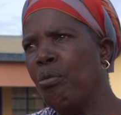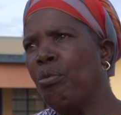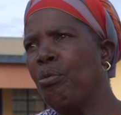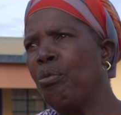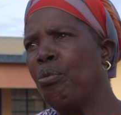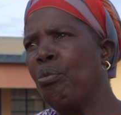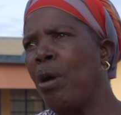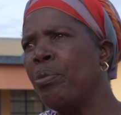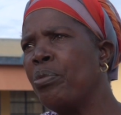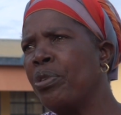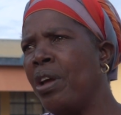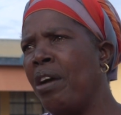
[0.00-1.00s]

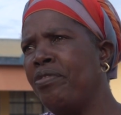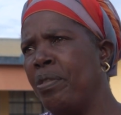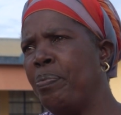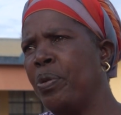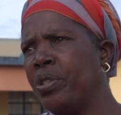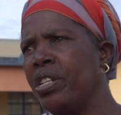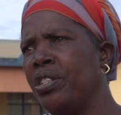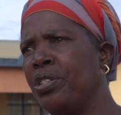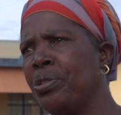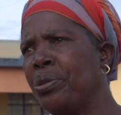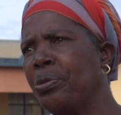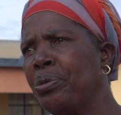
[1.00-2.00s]
one would have the
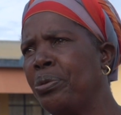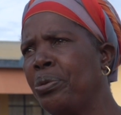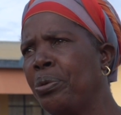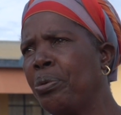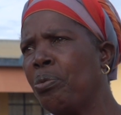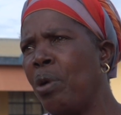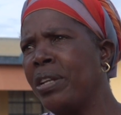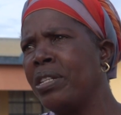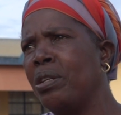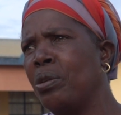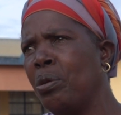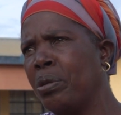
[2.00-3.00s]
potential to do
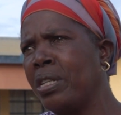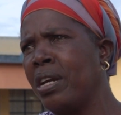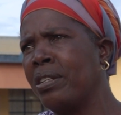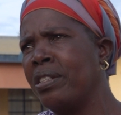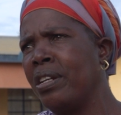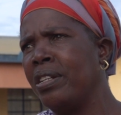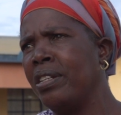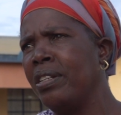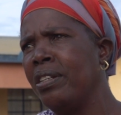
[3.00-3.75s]
quite a lot actually,